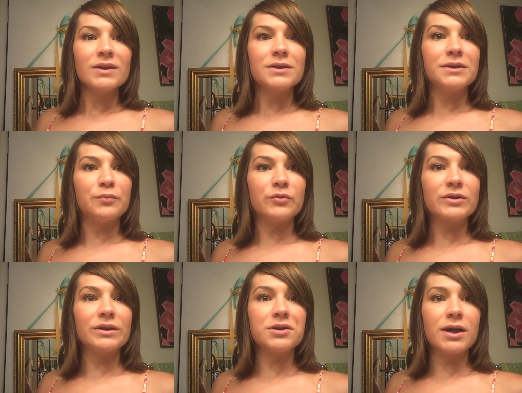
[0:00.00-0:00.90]

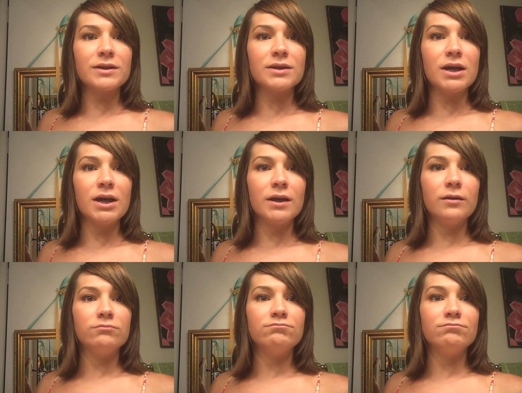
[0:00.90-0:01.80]
Cibu's
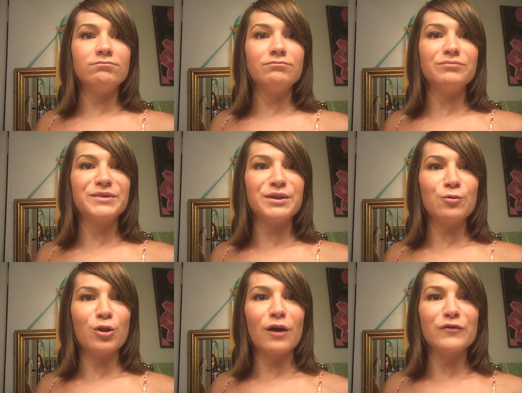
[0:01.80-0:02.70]
congested.
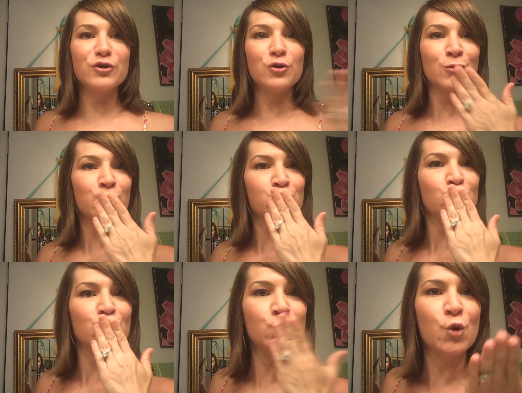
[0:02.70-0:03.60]
Cibu loves
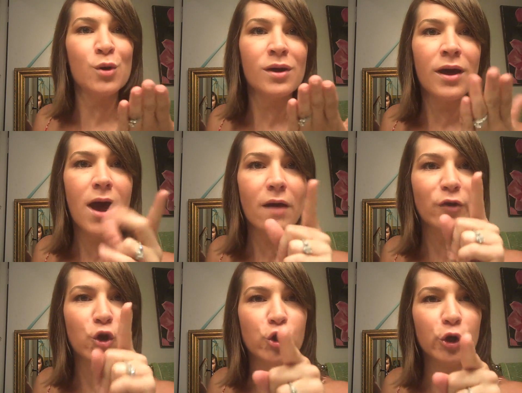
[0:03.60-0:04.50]
you. Have
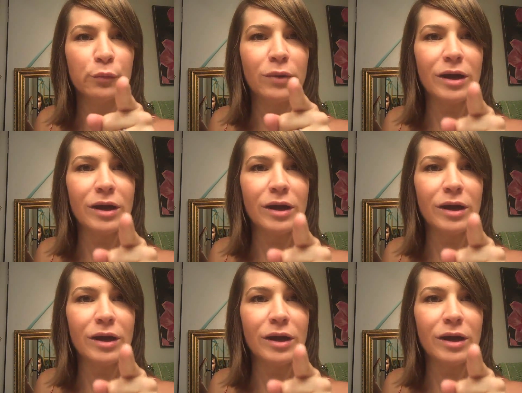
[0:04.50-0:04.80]
a good